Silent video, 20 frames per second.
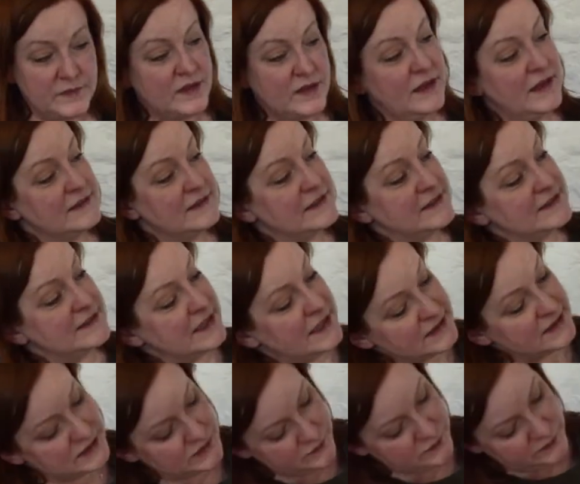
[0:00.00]
As I said,
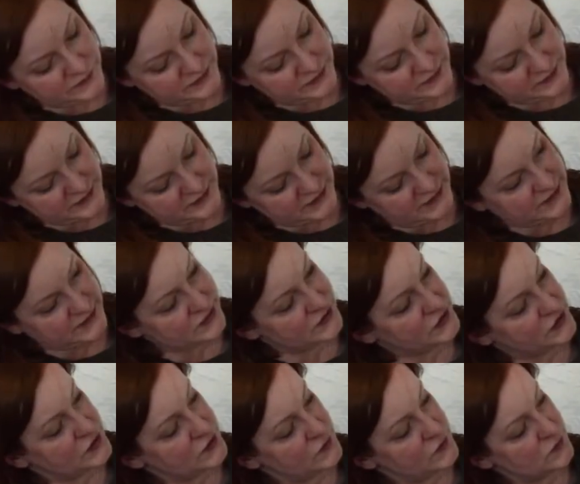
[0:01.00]
we need
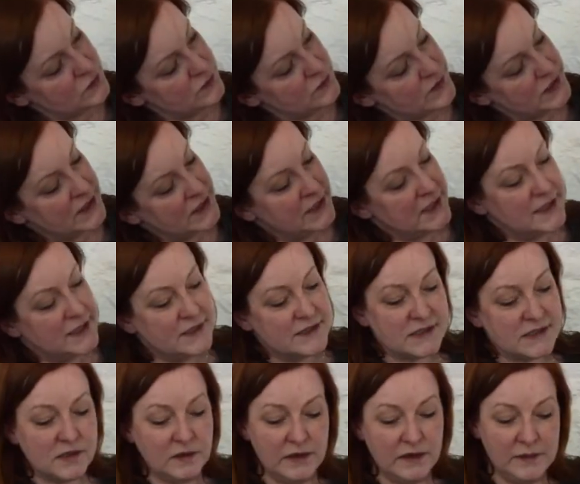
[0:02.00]
2,
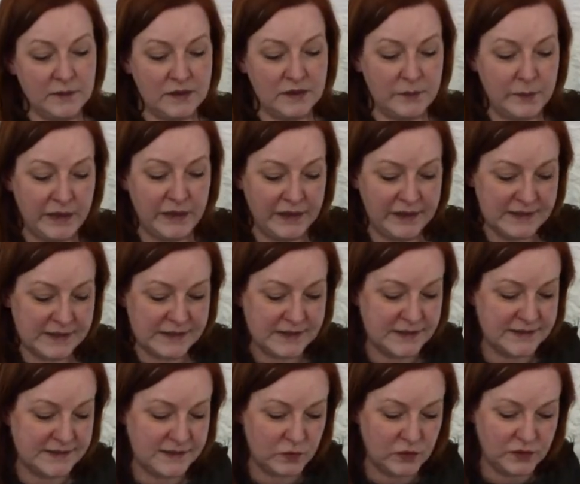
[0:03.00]
so I'm going to place
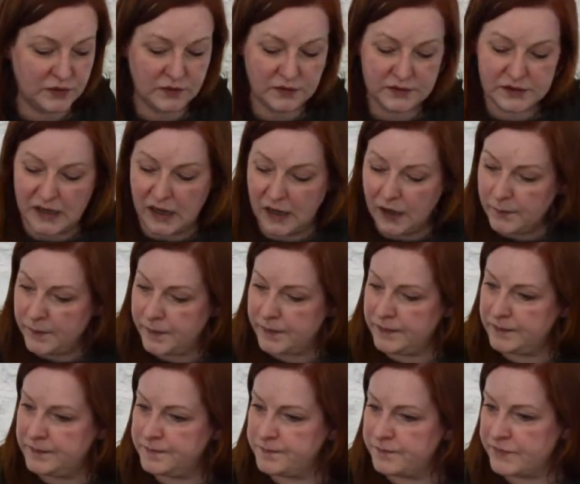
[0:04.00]
this one on top,
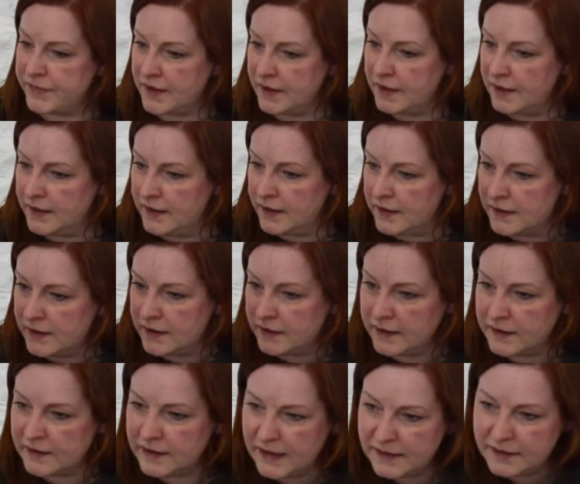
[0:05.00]

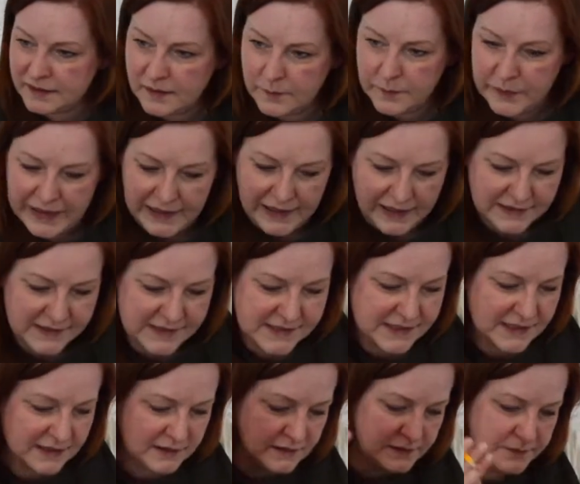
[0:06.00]
get the
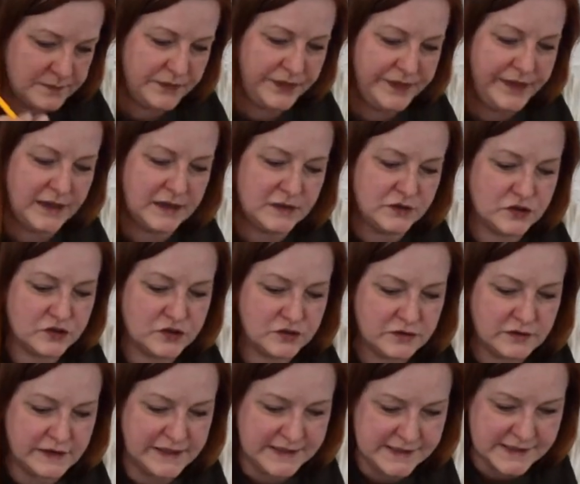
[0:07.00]
pencil, and
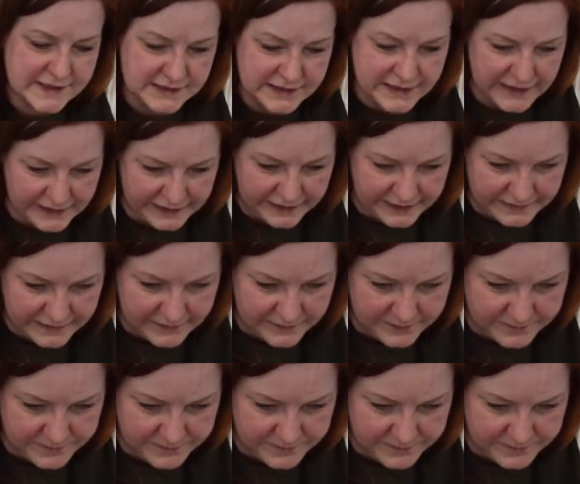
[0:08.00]
trace it again.